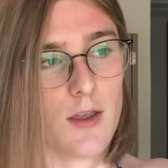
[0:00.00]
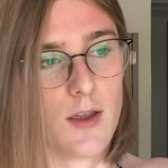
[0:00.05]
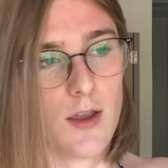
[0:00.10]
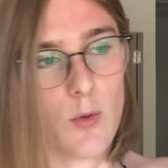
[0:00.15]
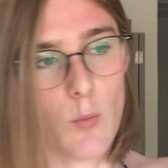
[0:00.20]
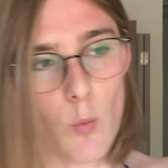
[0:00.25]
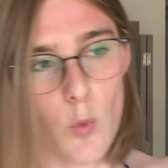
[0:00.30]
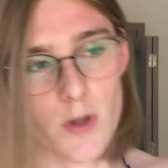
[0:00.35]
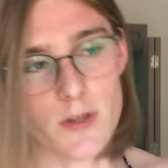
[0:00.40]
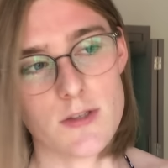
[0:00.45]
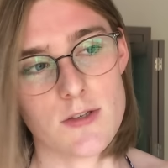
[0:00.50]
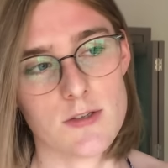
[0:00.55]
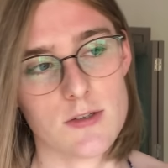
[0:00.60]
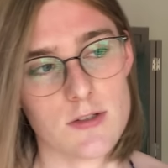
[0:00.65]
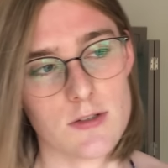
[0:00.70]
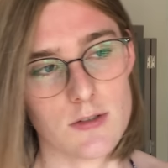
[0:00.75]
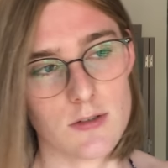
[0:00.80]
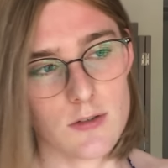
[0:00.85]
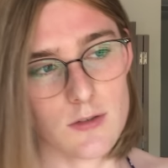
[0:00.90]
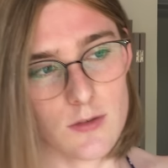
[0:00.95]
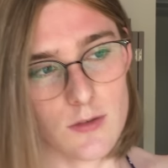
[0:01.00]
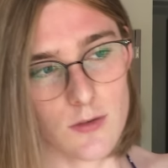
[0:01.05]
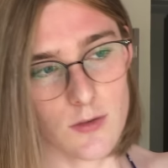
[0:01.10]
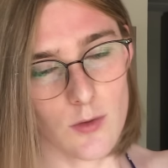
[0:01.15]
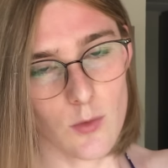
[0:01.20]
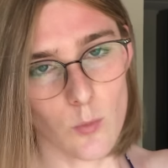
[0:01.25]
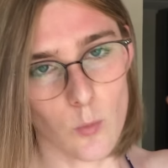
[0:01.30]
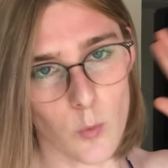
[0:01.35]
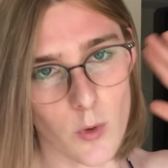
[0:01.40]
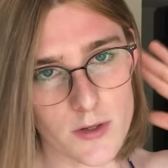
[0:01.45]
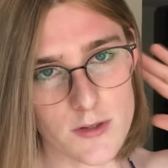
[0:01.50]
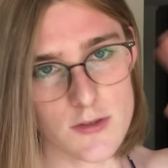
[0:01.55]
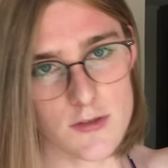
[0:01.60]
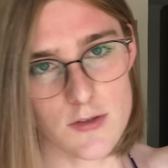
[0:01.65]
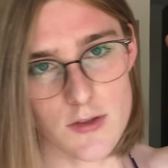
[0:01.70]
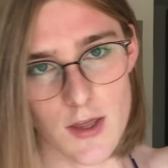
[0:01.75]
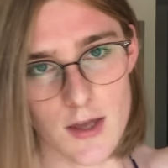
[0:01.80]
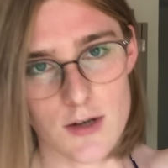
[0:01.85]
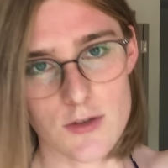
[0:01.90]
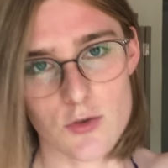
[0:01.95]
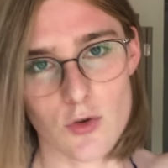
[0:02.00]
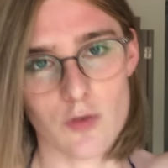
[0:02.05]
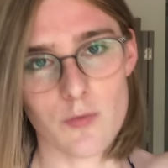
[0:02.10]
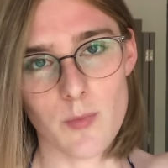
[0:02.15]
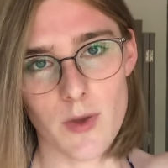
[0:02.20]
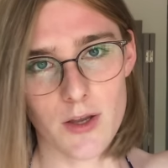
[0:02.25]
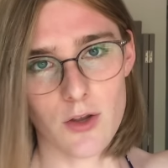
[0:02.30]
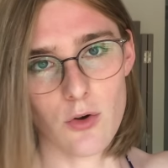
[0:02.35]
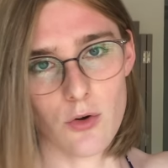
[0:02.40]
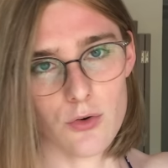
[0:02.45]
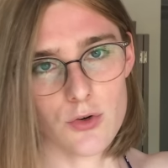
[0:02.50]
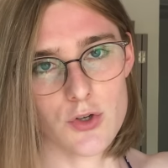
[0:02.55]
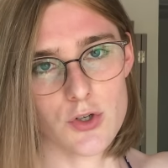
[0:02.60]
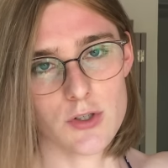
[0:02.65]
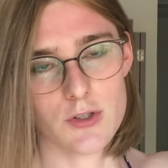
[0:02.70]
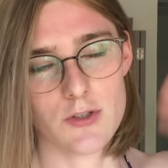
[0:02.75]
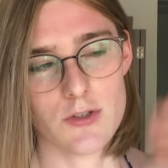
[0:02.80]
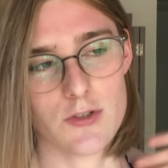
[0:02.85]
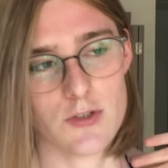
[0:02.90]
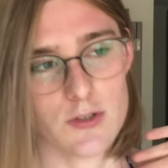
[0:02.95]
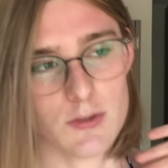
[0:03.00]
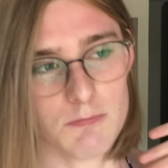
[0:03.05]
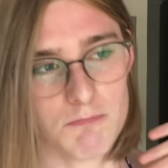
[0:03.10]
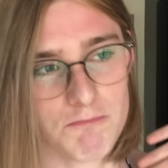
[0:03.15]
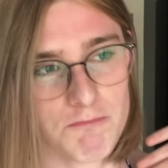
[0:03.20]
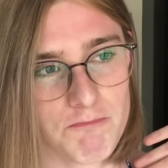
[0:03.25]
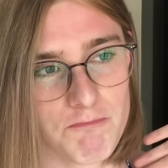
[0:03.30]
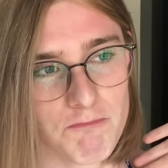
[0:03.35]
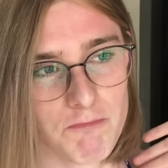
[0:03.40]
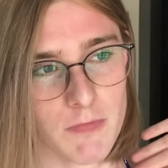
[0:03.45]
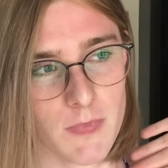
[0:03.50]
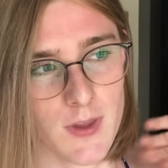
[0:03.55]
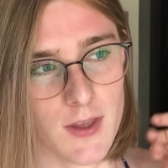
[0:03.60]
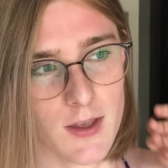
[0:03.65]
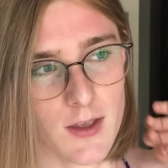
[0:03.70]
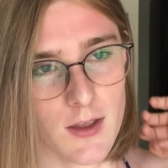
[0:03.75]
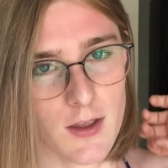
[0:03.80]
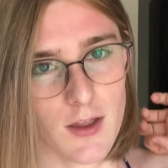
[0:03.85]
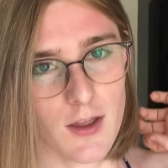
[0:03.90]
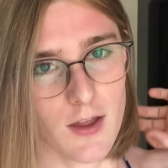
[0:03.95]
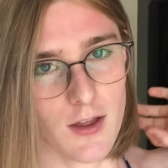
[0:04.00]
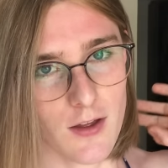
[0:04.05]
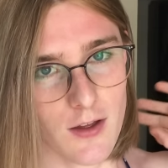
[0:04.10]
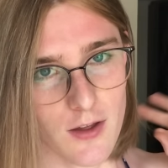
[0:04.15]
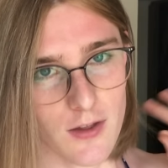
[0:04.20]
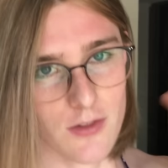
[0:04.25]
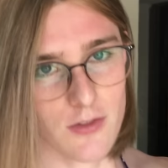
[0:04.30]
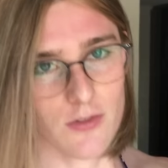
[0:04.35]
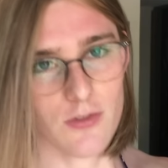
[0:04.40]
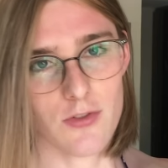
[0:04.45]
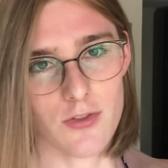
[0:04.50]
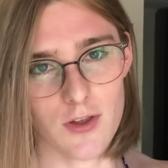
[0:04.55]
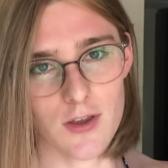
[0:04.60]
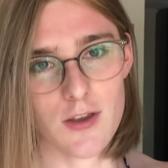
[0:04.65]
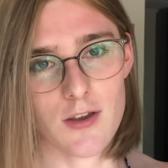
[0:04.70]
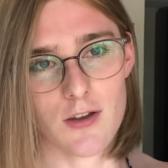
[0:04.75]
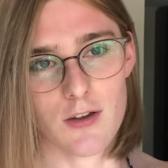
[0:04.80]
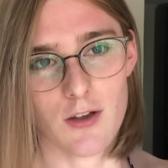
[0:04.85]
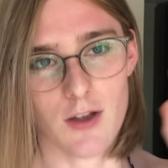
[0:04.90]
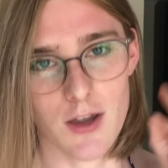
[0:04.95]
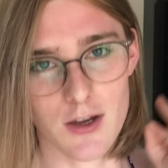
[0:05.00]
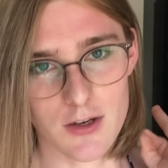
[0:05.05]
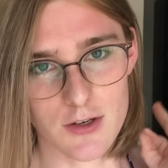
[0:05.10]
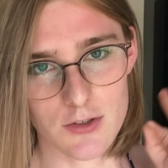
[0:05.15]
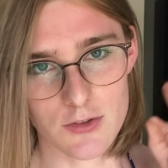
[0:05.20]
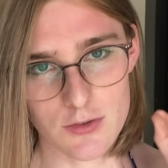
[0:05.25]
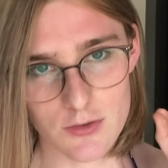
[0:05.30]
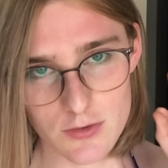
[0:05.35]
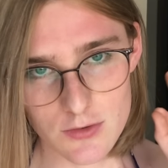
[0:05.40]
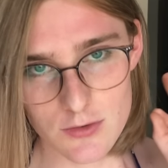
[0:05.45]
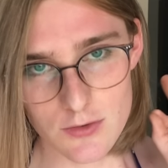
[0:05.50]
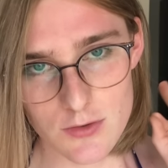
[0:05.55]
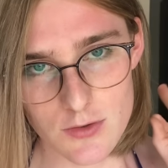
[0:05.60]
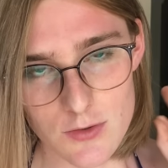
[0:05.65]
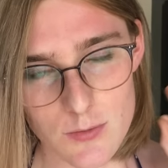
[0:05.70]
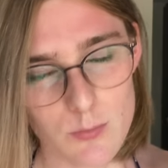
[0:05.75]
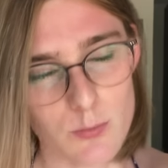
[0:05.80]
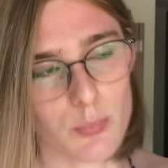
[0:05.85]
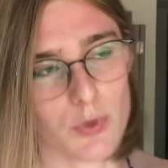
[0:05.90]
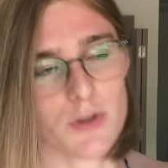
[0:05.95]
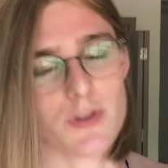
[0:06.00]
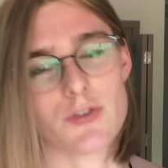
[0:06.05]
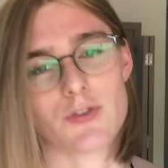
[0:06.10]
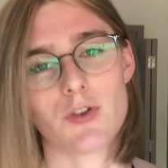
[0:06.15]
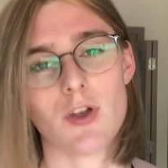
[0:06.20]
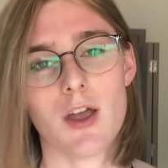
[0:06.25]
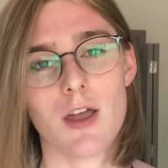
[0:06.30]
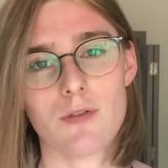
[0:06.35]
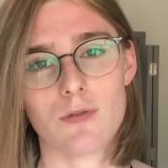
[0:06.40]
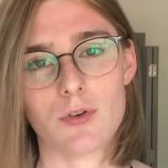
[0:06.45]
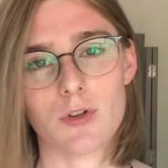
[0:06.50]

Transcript: And once that is off my conscience, I think I can breathe a sigh of